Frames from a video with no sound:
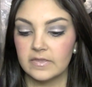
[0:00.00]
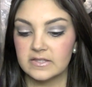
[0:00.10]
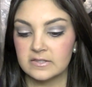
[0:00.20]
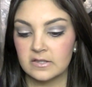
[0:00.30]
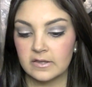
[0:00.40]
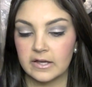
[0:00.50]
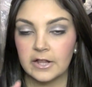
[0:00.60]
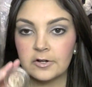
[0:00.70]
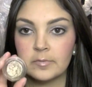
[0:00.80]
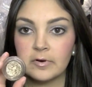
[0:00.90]
This is in the
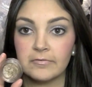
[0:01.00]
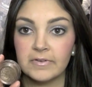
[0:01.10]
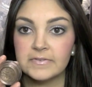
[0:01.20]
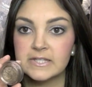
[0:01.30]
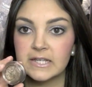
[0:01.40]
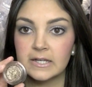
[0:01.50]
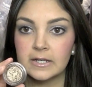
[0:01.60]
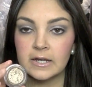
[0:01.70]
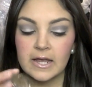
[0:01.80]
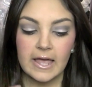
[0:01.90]
color number
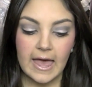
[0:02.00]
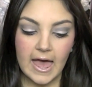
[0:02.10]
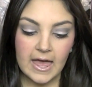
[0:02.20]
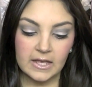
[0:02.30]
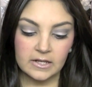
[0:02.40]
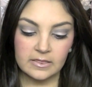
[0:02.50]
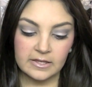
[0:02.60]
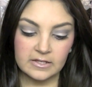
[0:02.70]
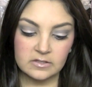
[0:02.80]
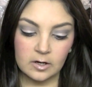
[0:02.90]
15, and
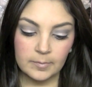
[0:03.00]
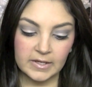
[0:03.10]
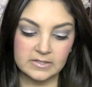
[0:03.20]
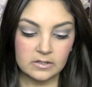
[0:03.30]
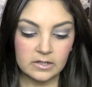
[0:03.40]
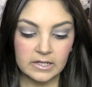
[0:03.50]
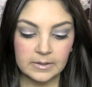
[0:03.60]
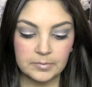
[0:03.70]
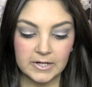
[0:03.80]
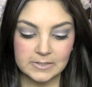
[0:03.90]
these are
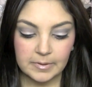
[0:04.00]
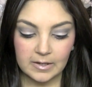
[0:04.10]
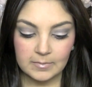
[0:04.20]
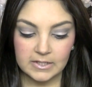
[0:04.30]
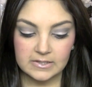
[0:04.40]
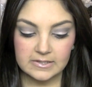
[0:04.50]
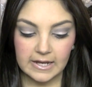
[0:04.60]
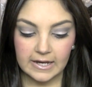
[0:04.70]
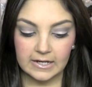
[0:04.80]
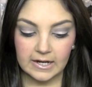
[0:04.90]
basically pressed pigments,
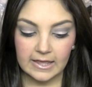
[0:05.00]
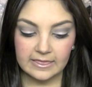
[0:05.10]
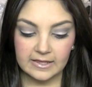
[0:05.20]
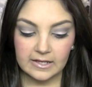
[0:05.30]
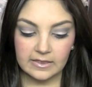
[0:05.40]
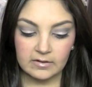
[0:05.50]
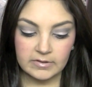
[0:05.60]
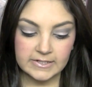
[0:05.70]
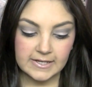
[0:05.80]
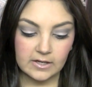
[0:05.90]
and I think they
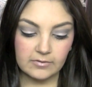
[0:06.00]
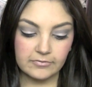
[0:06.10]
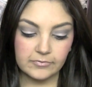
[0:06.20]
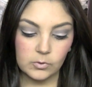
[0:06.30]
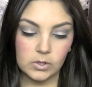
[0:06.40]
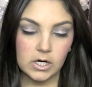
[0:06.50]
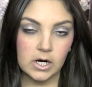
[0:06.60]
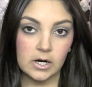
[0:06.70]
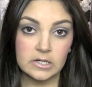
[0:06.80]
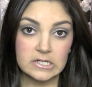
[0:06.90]
retail
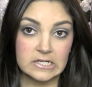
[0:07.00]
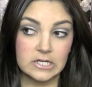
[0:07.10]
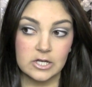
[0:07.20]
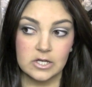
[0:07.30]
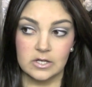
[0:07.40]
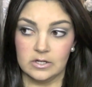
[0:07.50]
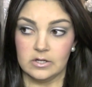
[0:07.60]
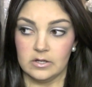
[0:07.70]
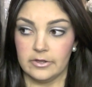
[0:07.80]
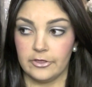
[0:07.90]
for
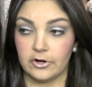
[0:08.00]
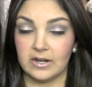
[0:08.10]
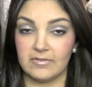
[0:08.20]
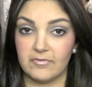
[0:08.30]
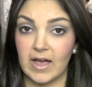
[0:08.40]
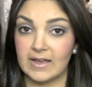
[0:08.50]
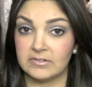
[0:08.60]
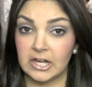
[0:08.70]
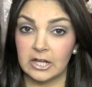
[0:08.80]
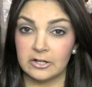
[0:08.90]

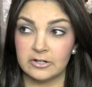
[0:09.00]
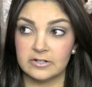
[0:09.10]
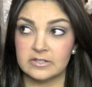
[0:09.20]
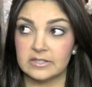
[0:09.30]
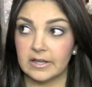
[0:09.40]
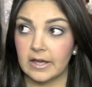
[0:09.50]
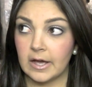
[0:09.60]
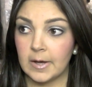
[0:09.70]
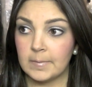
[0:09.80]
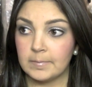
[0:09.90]
$35.
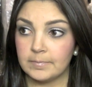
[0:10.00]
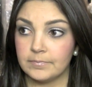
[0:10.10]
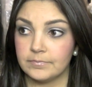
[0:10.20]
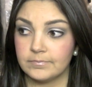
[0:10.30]
Um,